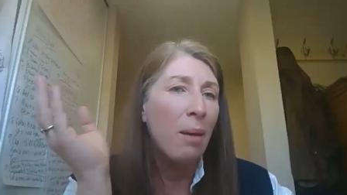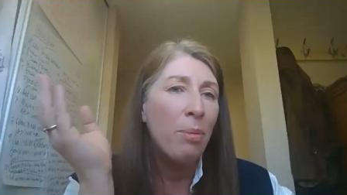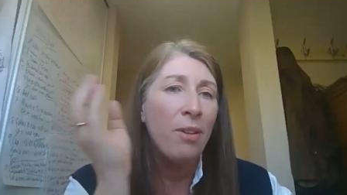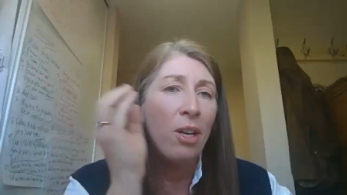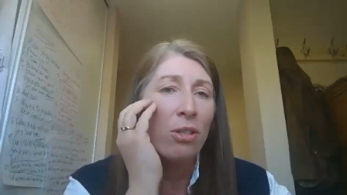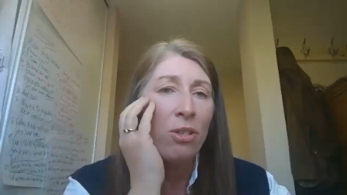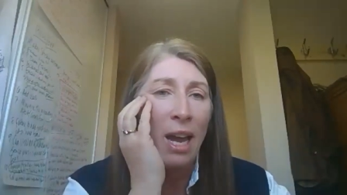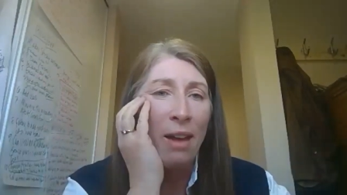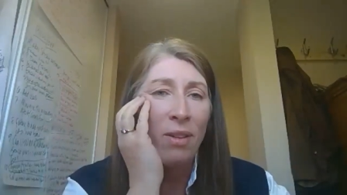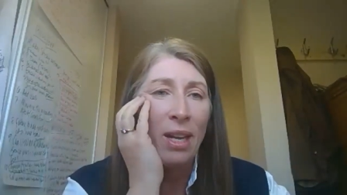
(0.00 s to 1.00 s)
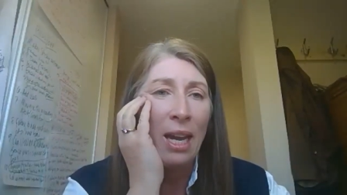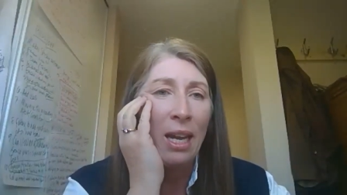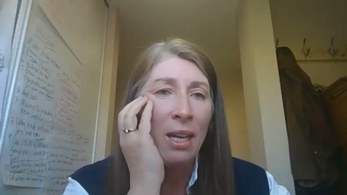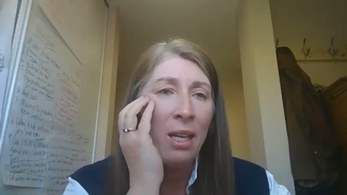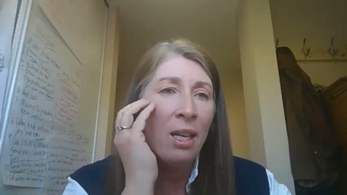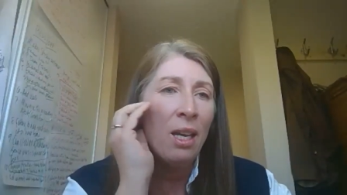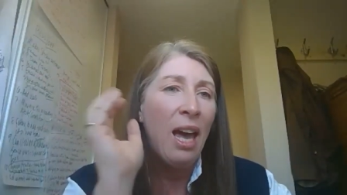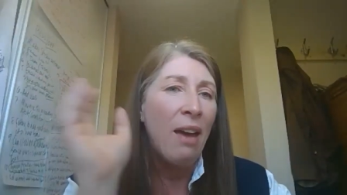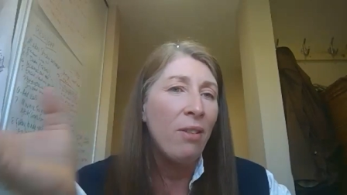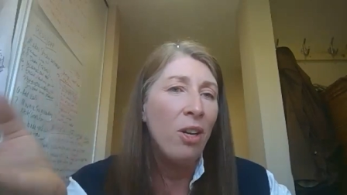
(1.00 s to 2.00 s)
couple of hours traveling,
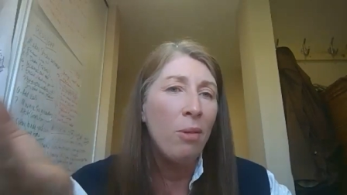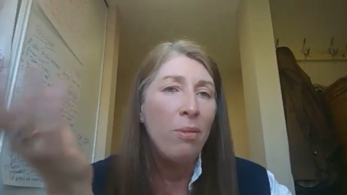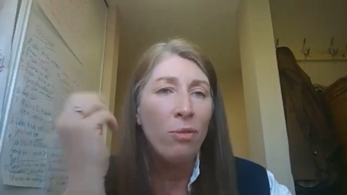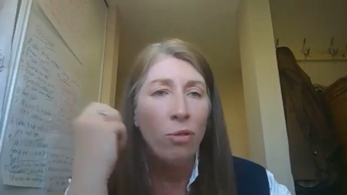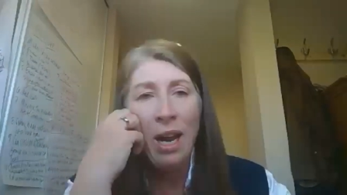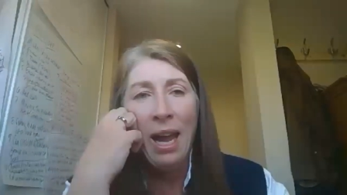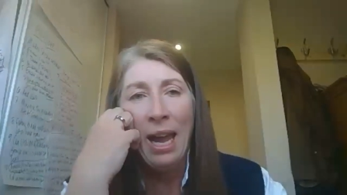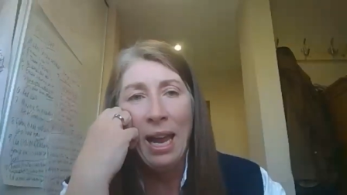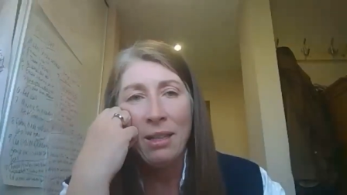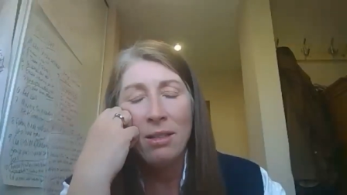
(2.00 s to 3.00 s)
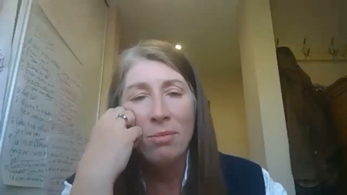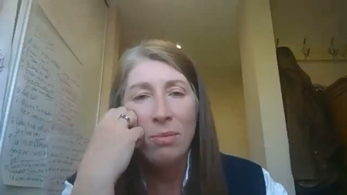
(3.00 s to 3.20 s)
half an hour beforehand.